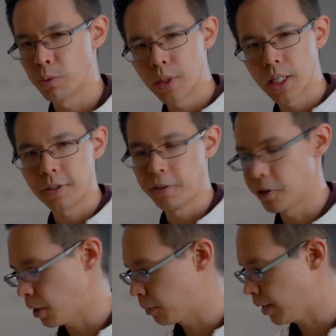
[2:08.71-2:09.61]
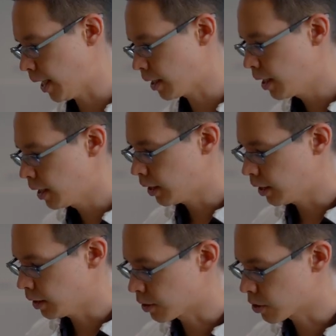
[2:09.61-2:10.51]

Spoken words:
And we'll get a close-up of that here.